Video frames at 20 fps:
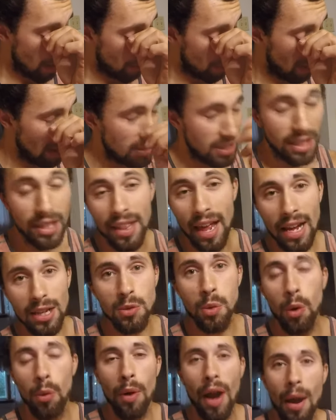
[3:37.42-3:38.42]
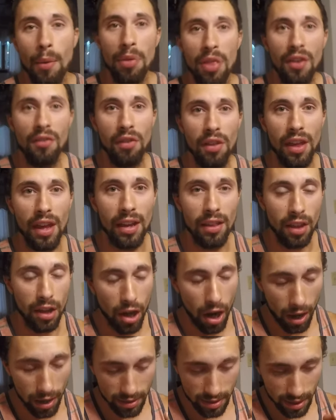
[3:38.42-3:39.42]
basically that's where we're at with everything, the
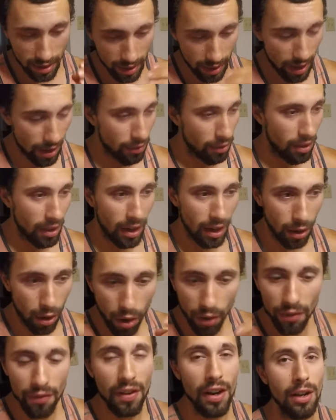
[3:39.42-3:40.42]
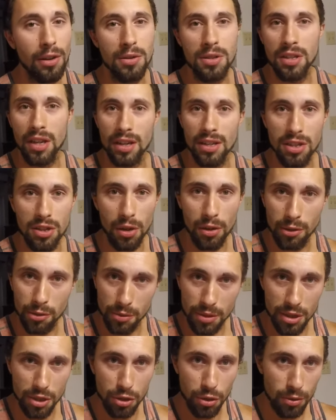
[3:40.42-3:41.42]
content and everything and all the videos is gonna start to
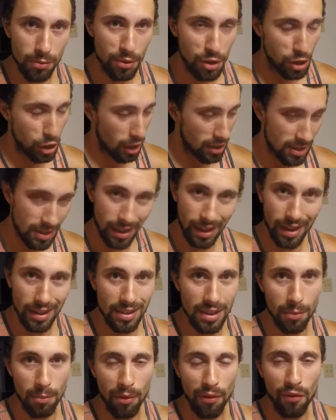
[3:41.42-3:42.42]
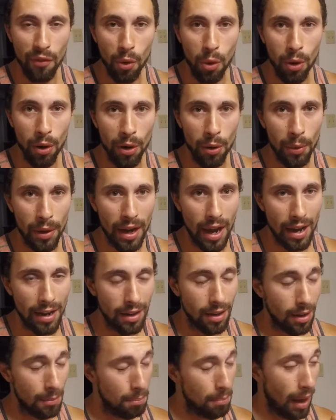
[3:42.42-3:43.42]
resume just like it did before. I
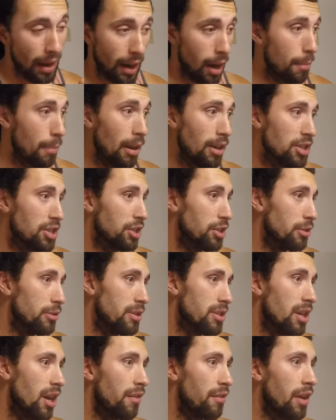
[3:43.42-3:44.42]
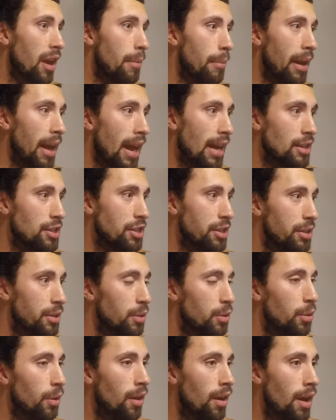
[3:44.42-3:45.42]
got a bunch of new stuff coming at
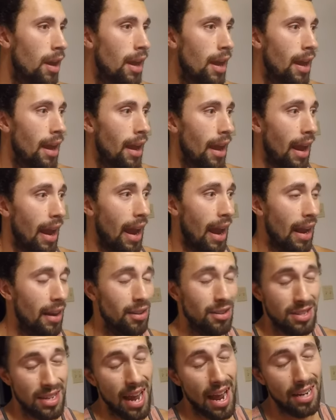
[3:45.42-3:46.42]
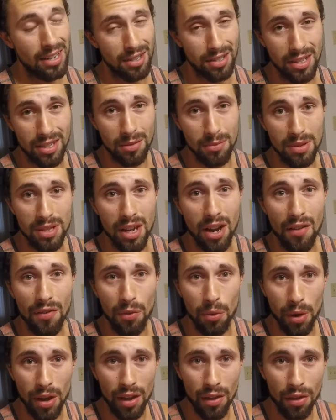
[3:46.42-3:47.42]
you. And there's actually some
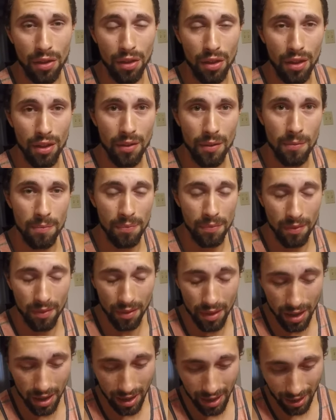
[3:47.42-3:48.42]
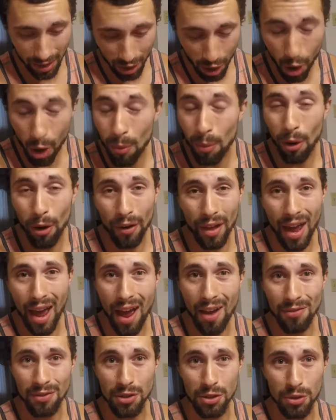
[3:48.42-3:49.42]
stuff with the Cobalt I
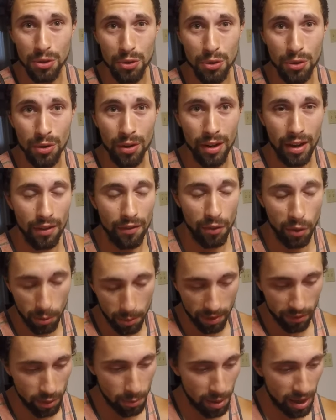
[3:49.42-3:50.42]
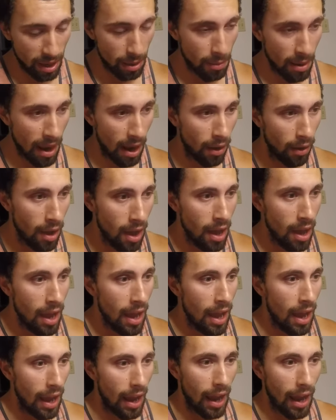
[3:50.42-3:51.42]
have to inform everybody about.
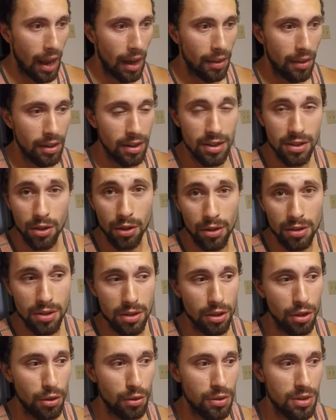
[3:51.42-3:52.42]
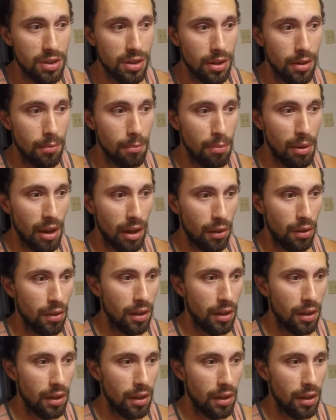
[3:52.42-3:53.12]
And there's also some big